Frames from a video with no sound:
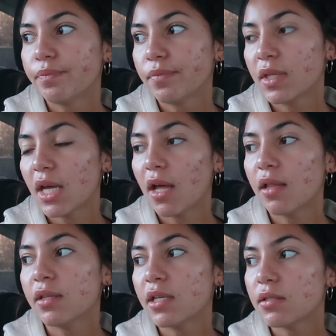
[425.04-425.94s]
that
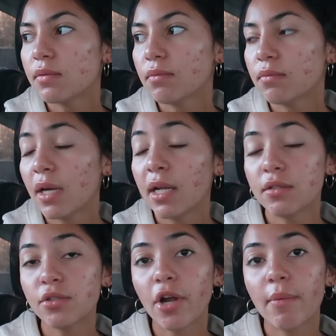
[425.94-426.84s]
this my
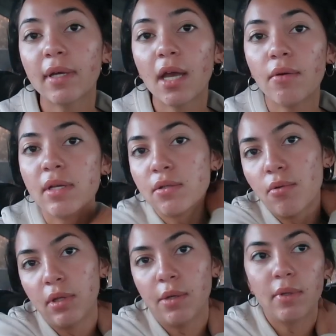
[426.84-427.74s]
instagram account is the
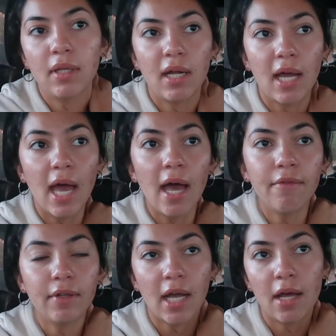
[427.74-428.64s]
only one that i
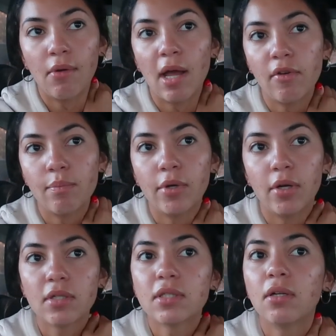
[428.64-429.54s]
have like i don't have a
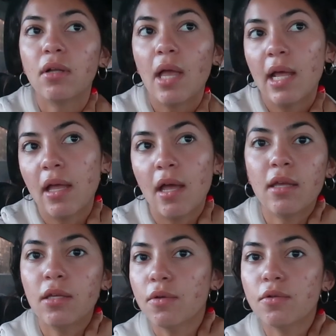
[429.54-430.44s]
personal at,
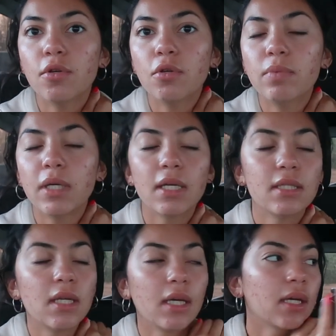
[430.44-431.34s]
at youtube
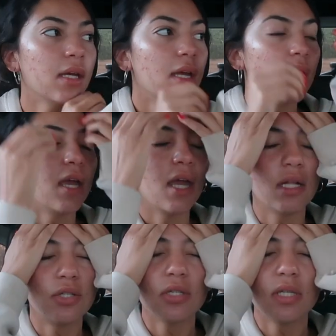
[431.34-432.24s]
because like
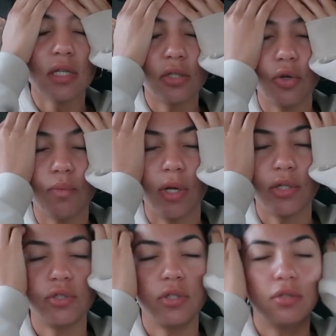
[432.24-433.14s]
it's just like too
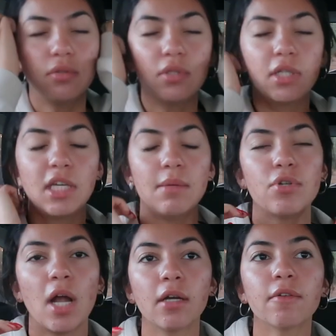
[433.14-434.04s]
much to to keep
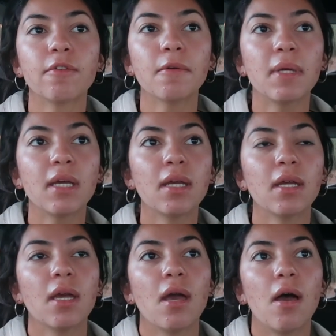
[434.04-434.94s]
track of for me
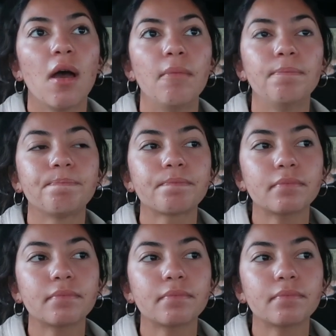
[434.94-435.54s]
um